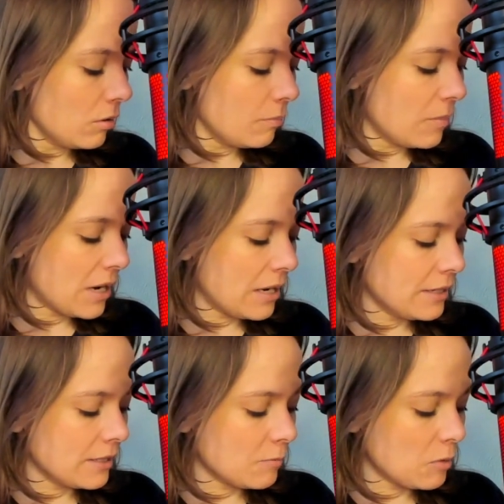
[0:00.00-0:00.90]

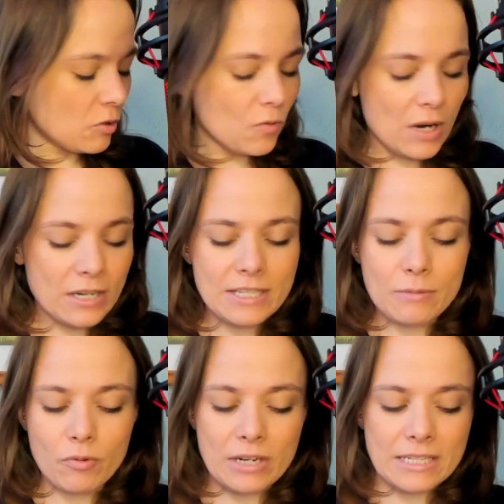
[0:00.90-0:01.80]
Balance, spirituality,
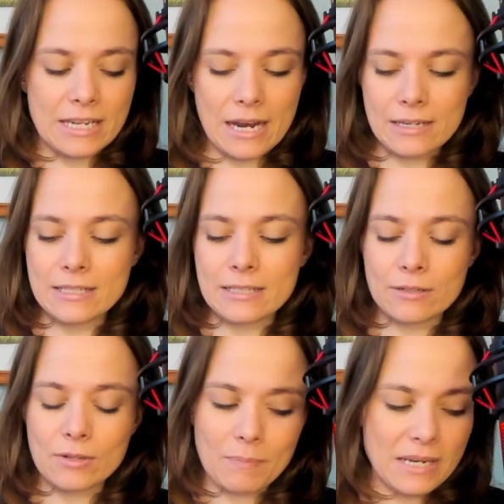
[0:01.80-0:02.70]
and practicality.
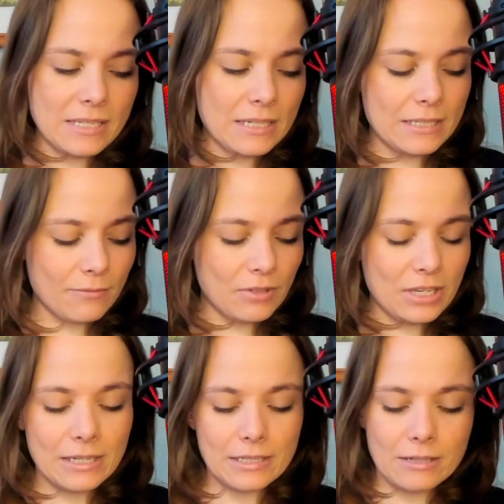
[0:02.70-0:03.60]
There are basically something
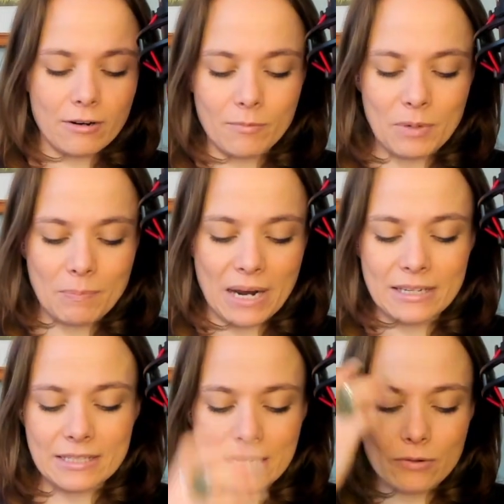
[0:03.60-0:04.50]
here that's got to be
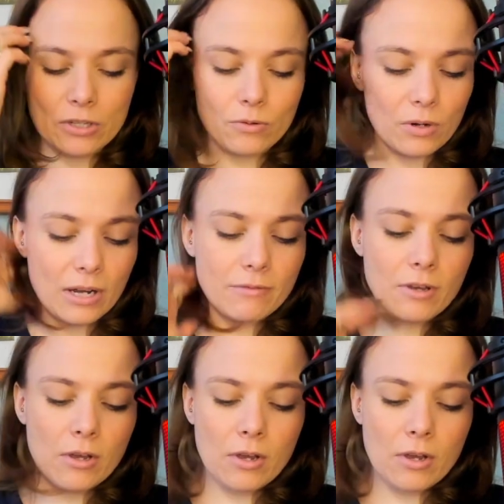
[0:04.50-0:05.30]
balanced out in your life.